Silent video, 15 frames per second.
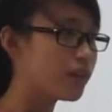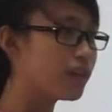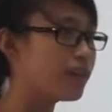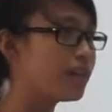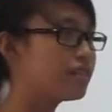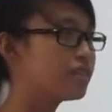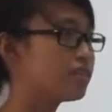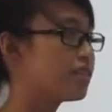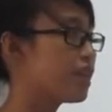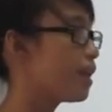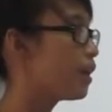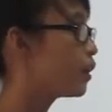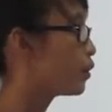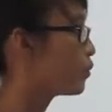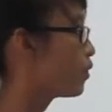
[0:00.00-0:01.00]
instead
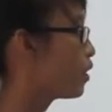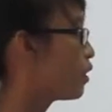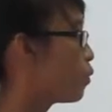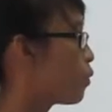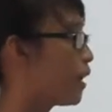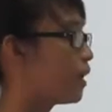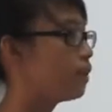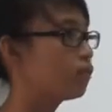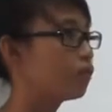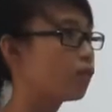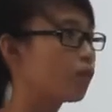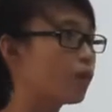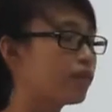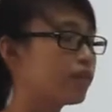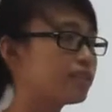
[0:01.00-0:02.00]
of waiting
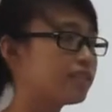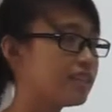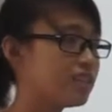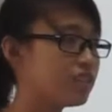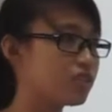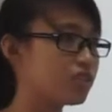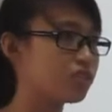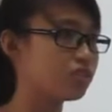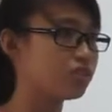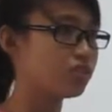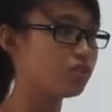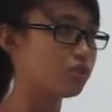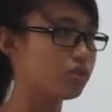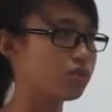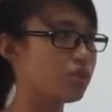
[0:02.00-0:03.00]
for the teachers
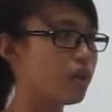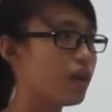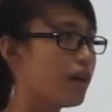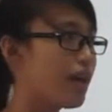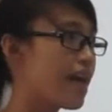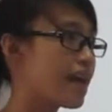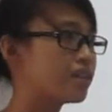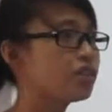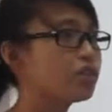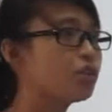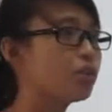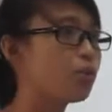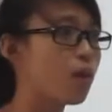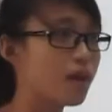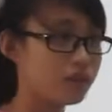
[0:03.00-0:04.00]
to ask you
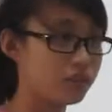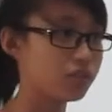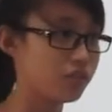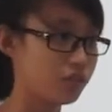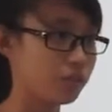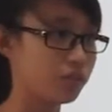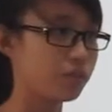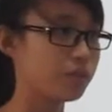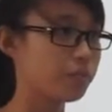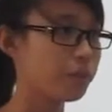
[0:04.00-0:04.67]
what to do.